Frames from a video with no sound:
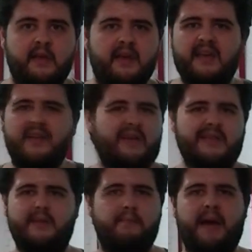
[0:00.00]
it
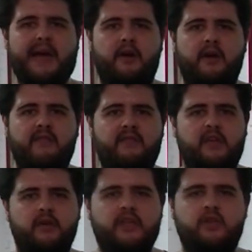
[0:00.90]
doesn't matter if the
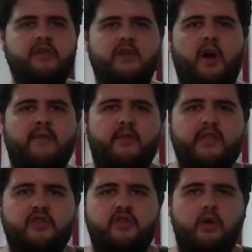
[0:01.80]
connections are very
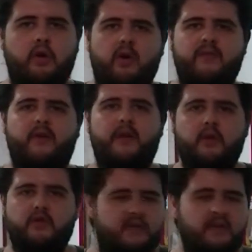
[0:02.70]
strong or very
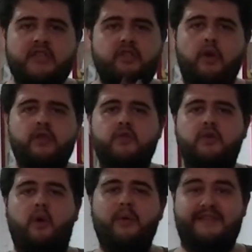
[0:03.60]
loose, it's going to
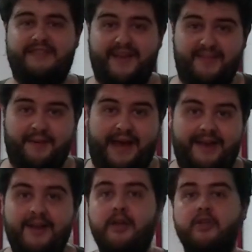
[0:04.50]
go inside the bag.
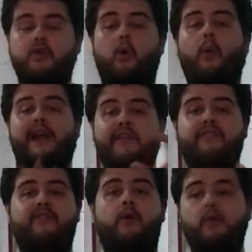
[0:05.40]
So when I
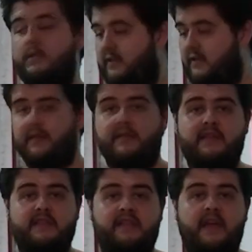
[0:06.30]
fold
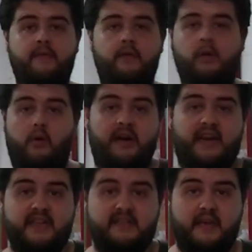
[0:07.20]
this table, or
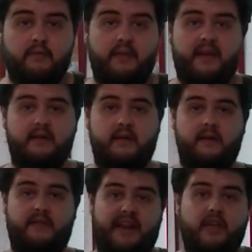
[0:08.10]
any table
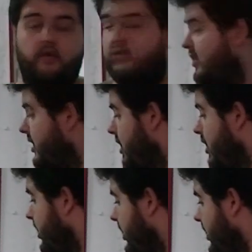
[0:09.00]
that I use,
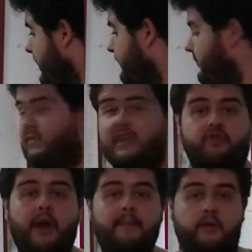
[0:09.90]
the
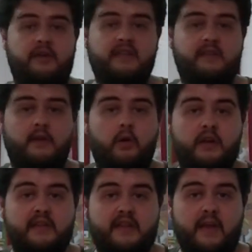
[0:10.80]
tripod is the
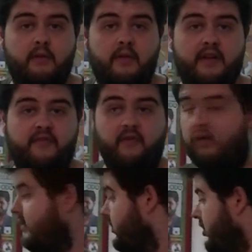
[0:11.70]
only table that
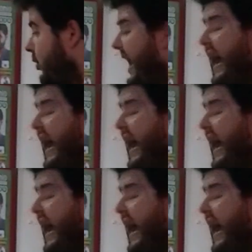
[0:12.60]
folds. So